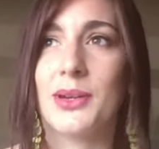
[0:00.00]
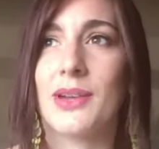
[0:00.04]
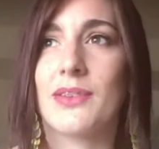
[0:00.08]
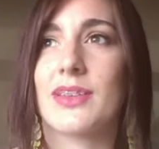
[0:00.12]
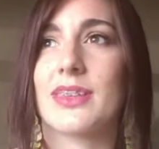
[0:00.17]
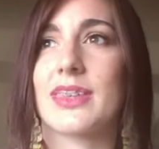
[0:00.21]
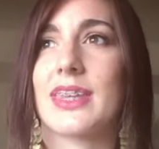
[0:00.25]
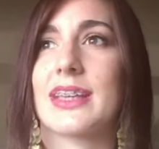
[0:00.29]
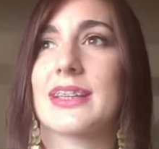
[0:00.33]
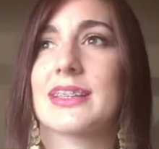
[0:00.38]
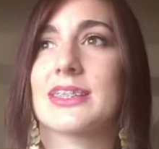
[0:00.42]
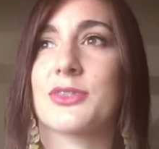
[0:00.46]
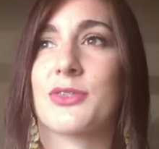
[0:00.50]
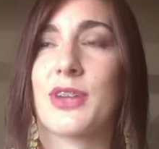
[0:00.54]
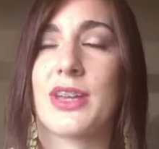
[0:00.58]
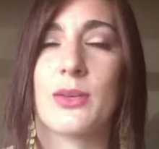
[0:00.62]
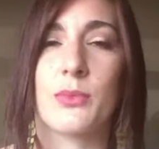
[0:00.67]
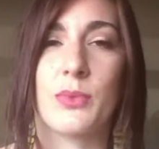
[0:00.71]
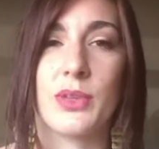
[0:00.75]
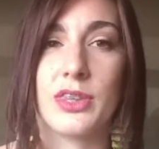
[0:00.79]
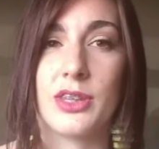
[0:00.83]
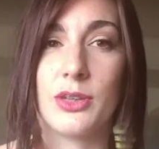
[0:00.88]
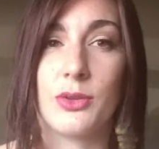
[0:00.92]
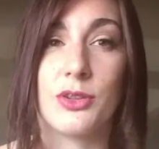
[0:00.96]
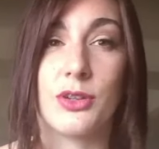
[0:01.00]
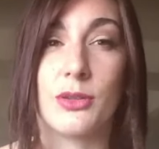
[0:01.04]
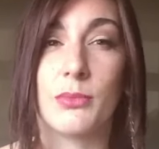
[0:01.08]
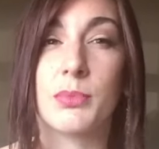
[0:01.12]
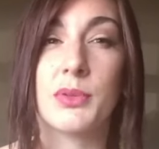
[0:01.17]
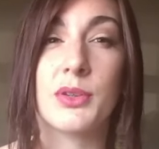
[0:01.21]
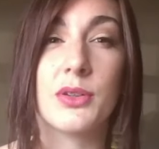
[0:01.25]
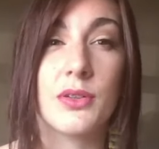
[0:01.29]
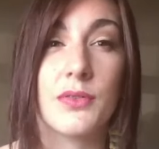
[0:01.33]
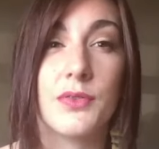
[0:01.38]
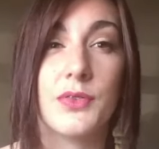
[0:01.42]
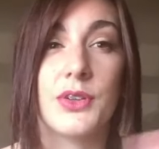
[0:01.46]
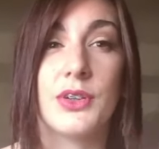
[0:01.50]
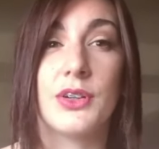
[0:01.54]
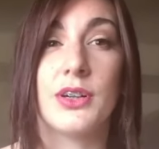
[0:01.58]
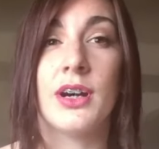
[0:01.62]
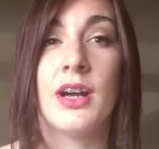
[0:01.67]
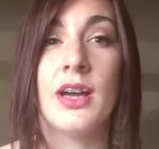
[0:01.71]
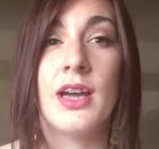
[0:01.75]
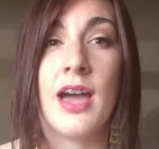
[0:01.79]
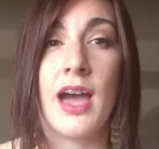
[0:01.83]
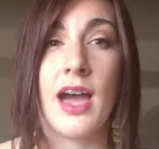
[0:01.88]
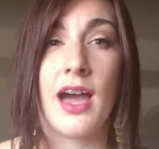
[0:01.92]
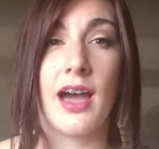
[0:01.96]
Everything's great with you. You're beautiful.
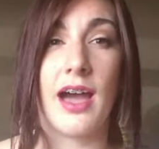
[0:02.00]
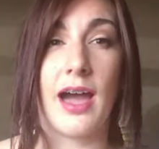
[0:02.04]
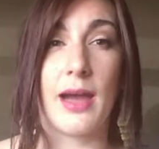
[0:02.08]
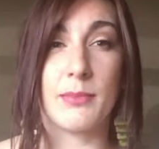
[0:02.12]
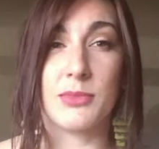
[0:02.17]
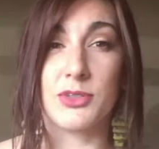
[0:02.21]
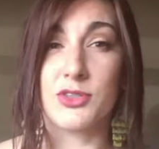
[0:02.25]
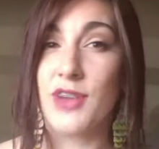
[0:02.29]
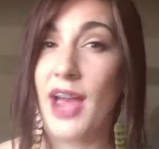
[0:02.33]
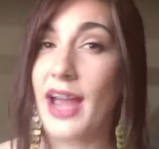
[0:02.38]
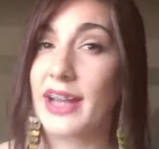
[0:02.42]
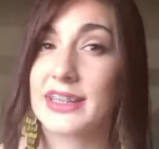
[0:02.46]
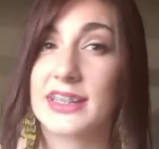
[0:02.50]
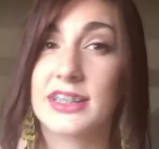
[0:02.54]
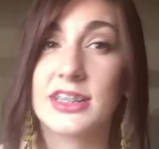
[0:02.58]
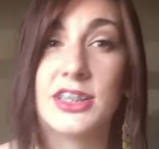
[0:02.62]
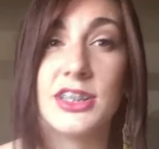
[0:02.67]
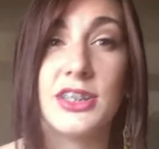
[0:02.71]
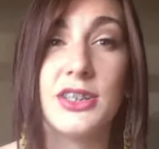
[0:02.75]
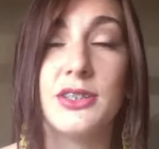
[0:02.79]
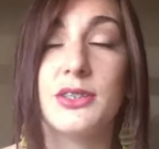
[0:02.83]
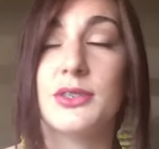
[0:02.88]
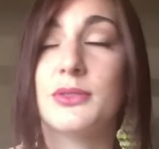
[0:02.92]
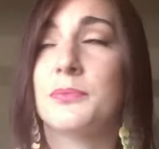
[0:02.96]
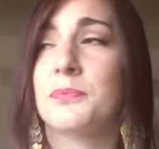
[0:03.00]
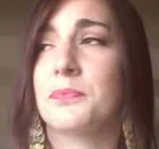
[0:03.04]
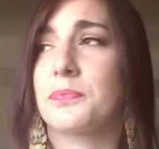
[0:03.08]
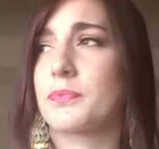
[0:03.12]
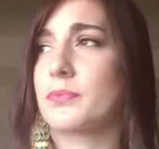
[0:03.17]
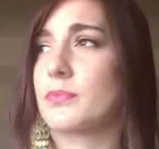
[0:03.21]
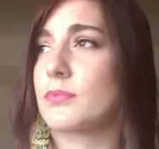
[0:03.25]
I'm attracted to you.